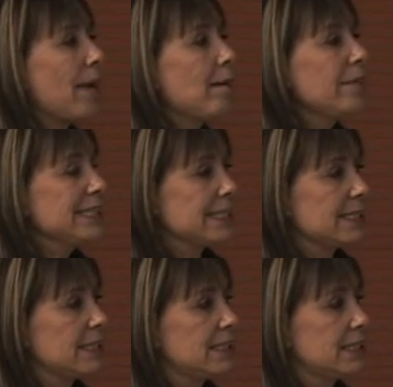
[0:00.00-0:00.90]
public
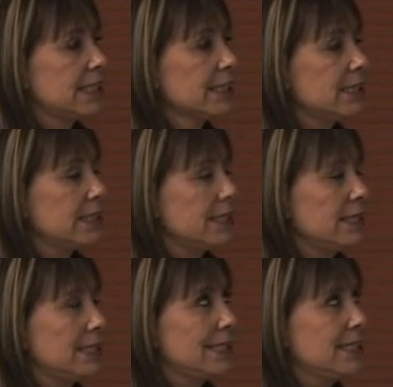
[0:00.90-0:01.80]

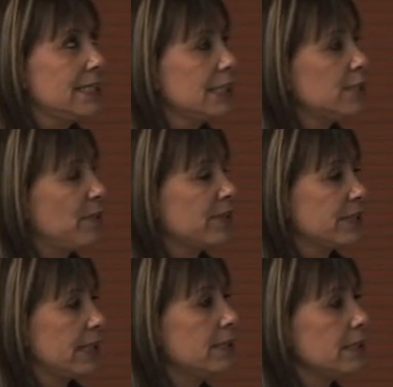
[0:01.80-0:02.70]

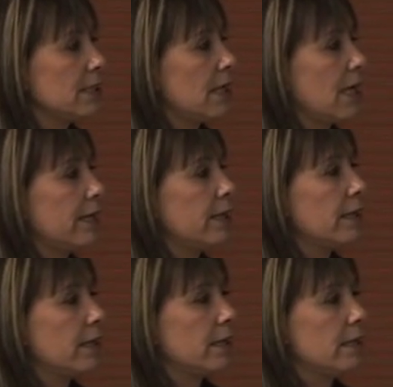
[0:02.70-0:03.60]
66%
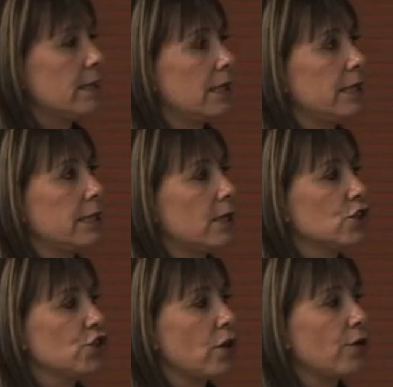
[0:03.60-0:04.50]
and in the
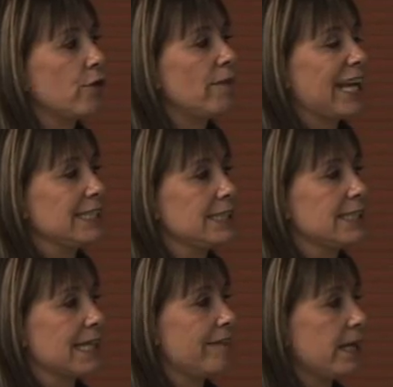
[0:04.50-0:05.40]
control group
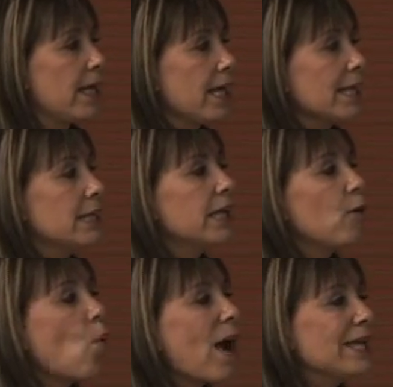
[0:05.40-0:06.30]
87. The
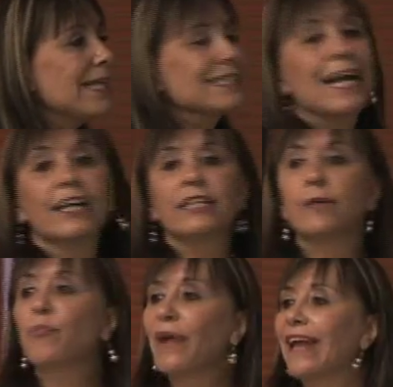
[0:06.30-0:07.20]
ones that are in
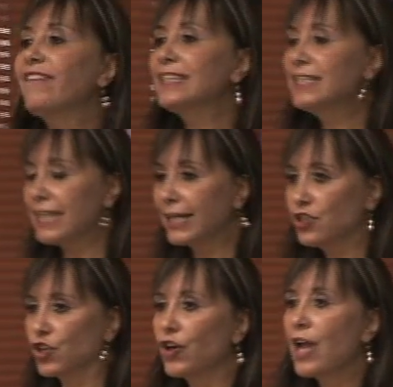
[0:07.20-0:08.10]
the private
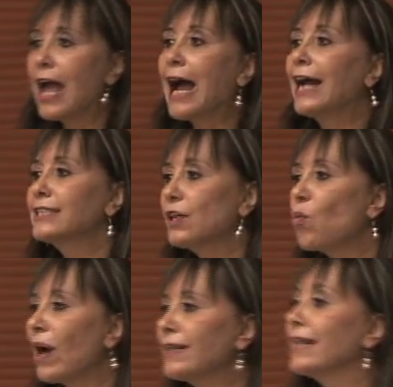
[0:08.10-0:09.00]
sector are the
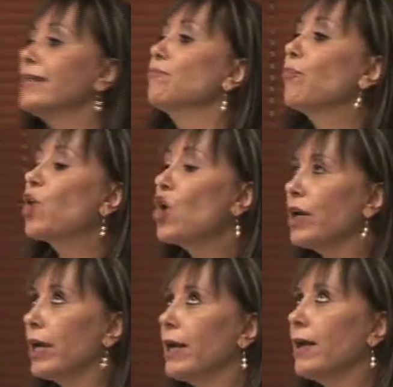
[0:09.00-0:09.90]
ones that employ,
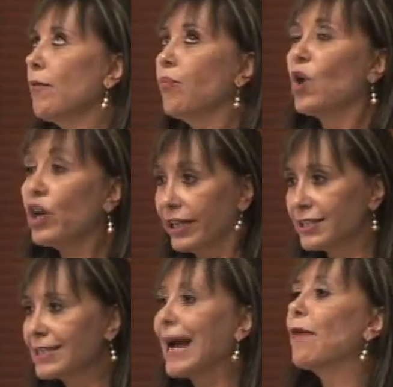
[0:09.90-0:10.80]
uh,
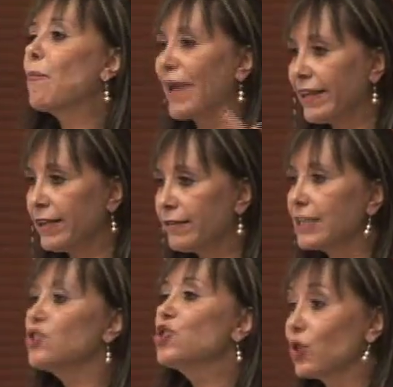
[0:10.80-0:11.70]
employers are paying
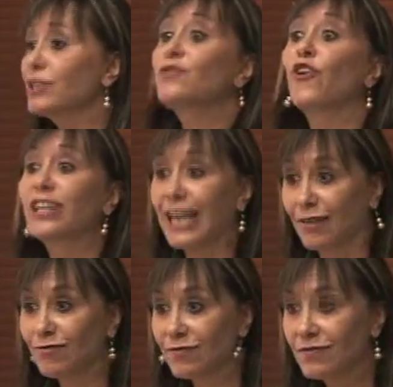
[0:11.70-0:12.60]
the insurance for them.